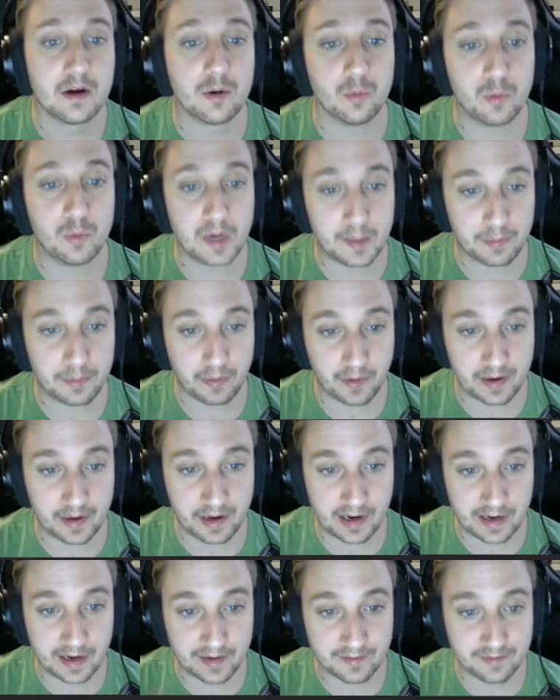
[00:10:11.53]
We play
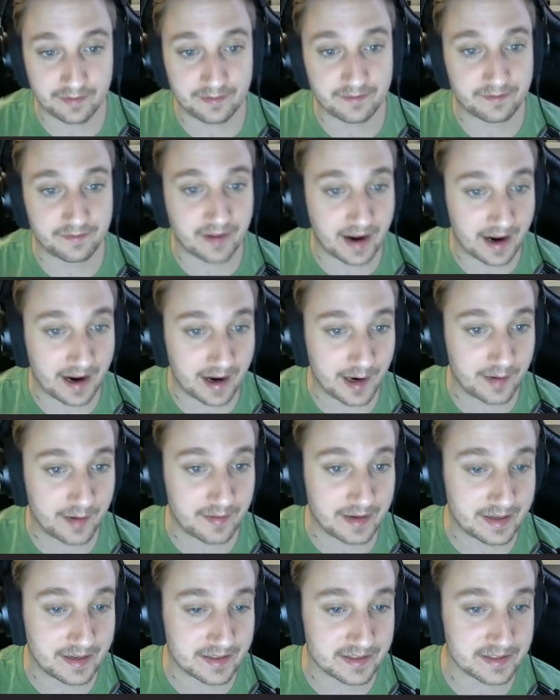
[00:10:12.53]
on 5
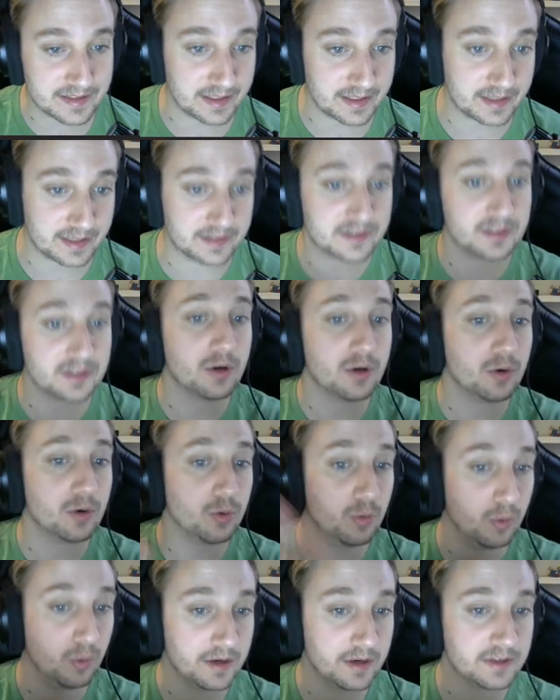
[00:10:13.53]
and 6.
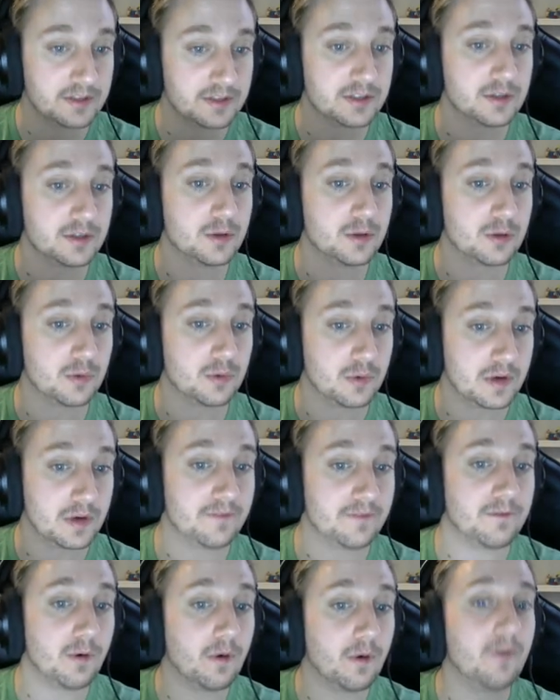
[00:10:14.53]
1, 2, 3,
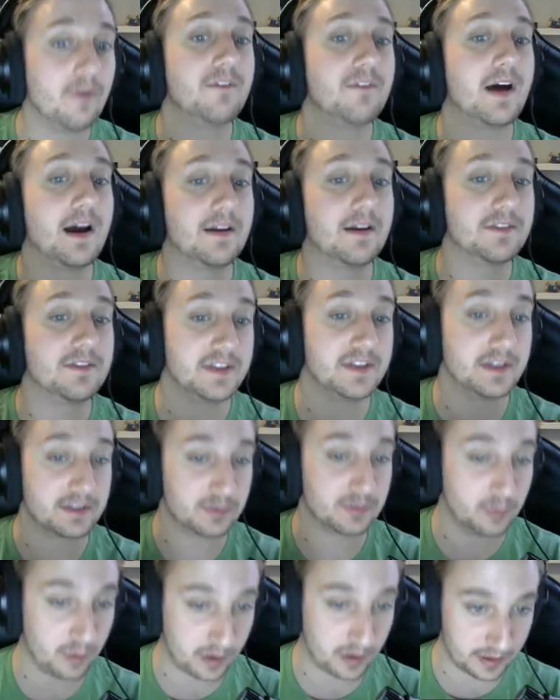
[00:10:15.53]
4, 5, 6,
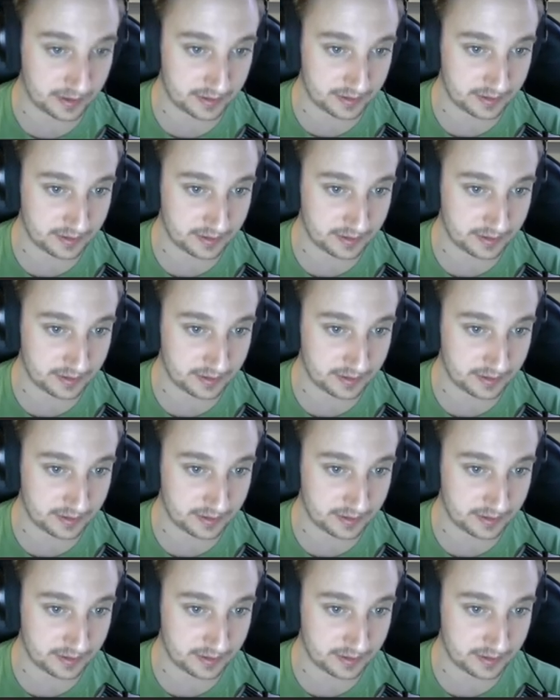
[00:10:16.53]
1.